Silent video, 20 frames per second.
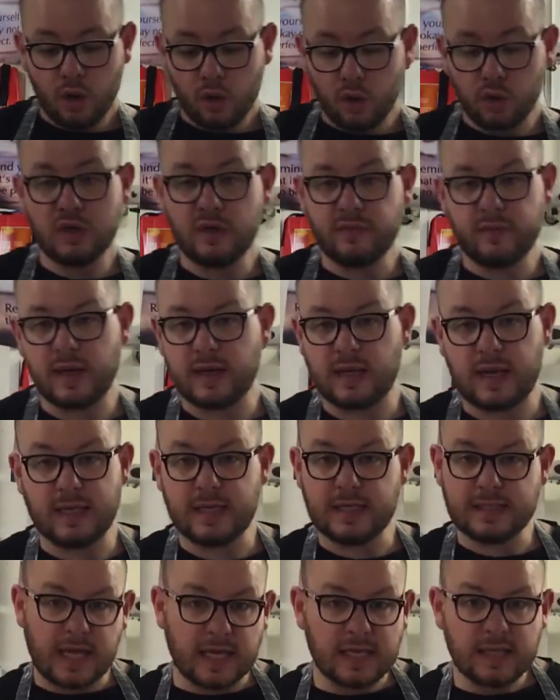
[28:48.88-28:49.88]
or even like a
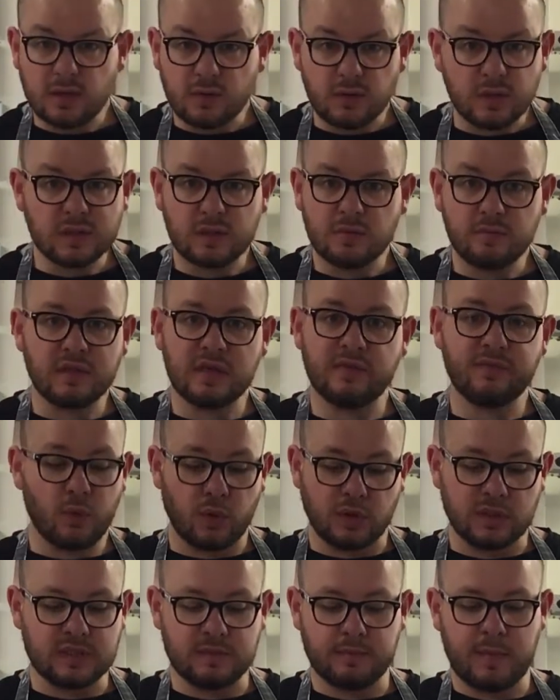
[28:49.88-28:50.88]
lasagna or something if you
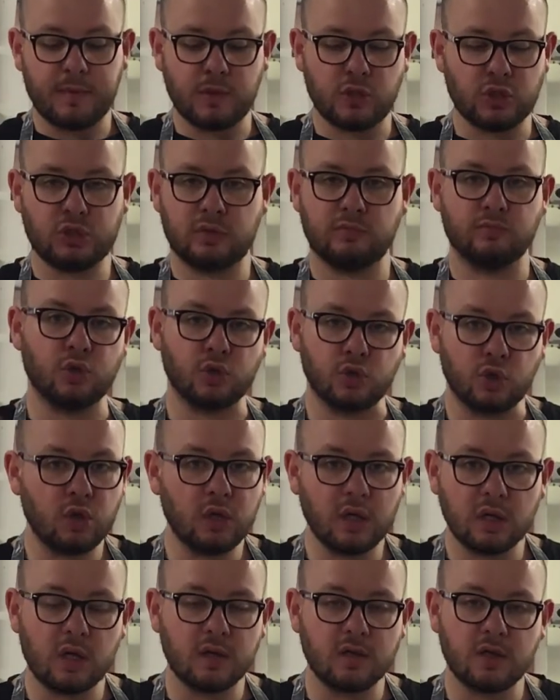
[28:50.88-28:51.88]
wanted maybe just some more
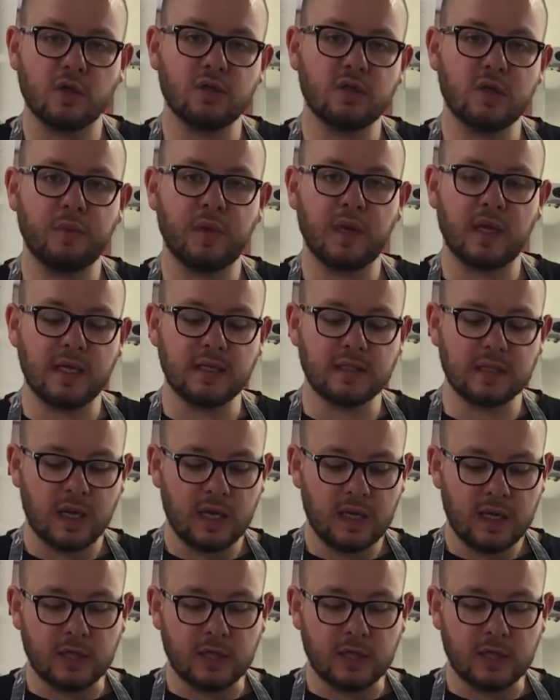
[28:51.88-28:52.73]
colour on your plate.